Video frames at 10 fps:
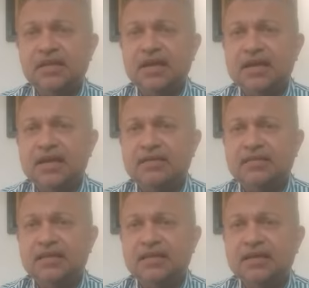And I
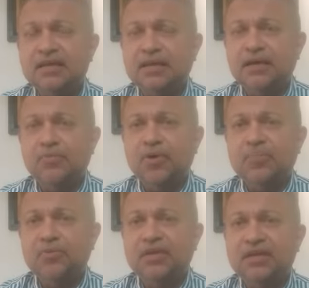think
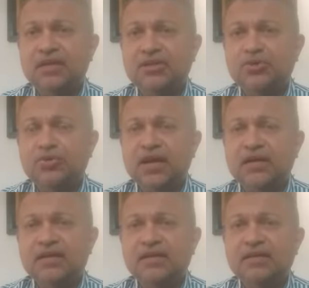what we need to look
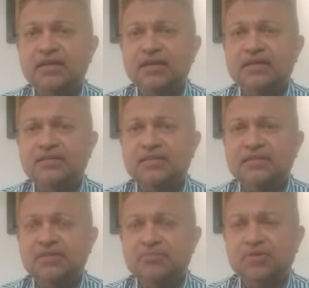at it is in
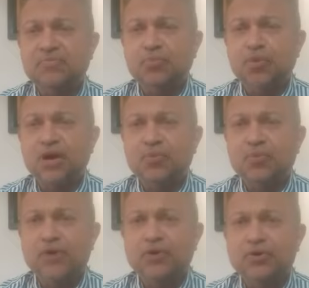terms of what we
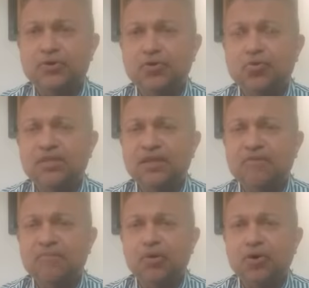are going to do with
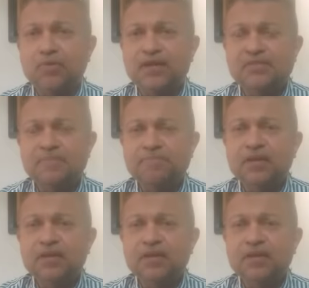our borrowings